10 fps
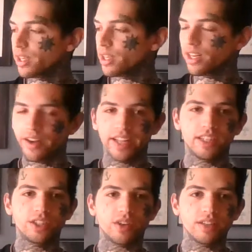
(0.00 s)
It's a
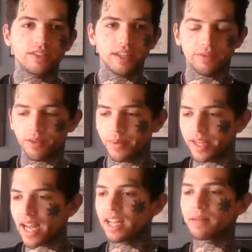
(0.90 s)
trust thing for me.
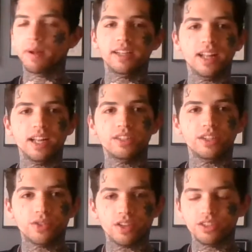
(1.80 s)
I like my clients to
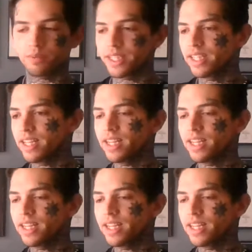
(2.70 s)
trust me